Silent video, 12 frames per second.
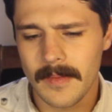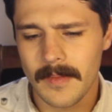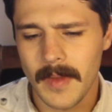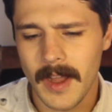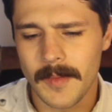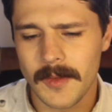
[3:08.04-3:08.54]

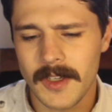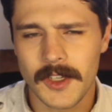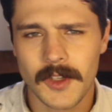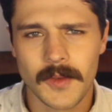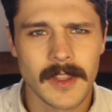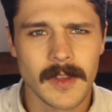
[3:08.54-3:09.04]
my
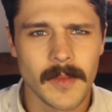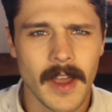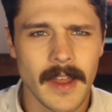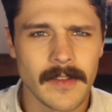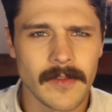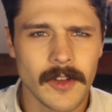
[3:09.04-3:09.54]
obsession with him
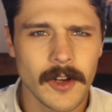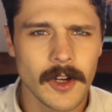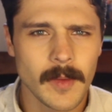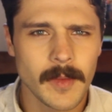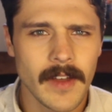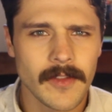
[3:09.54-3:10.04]
kind of
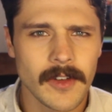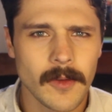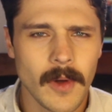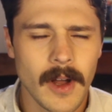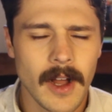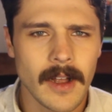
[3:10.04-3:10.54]
curbed after a
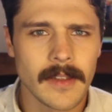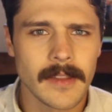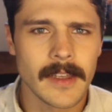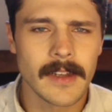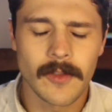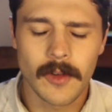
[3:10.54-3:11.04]
while. And
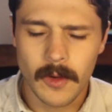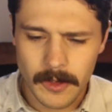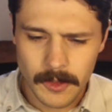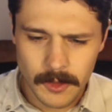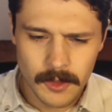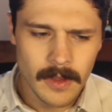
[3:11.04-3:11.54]
then, of
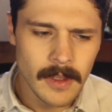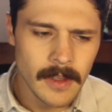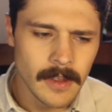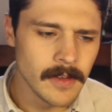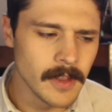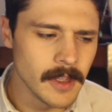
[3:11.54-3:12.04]
course,
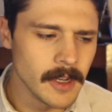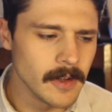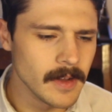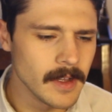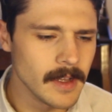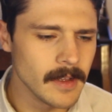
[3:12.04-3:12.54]

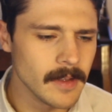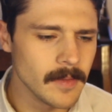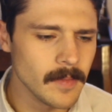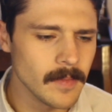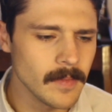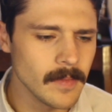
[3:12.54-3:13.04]

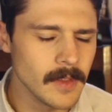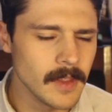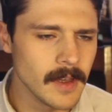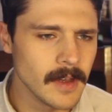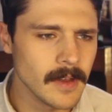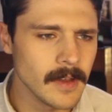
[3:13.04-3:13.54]

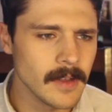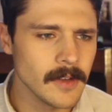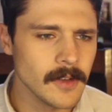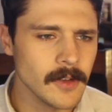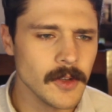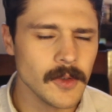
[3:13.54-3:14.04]
the
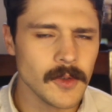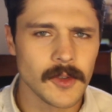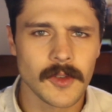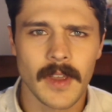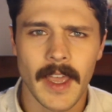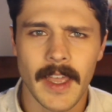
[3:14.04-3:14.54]

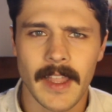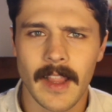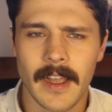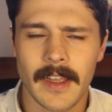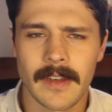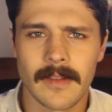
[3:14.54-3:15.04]
news
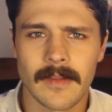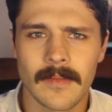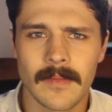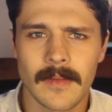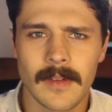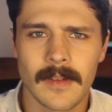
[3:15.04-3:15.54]
headline
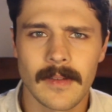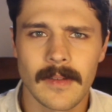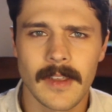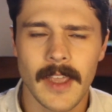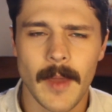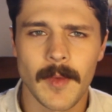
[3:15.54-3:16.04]

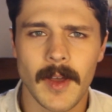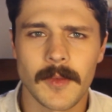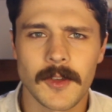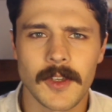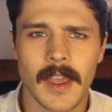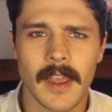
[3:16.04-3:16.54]
came up
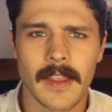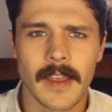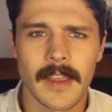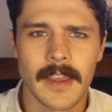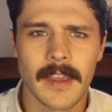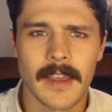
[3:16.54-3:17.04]
saying that
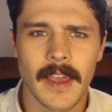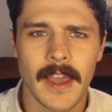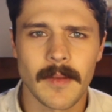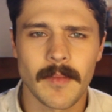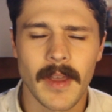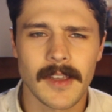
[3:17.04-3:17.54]
he
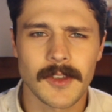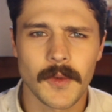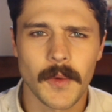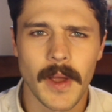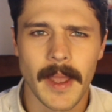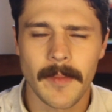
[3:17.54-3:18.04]
had passed
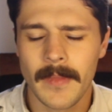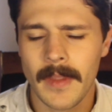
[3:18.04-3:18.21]
away.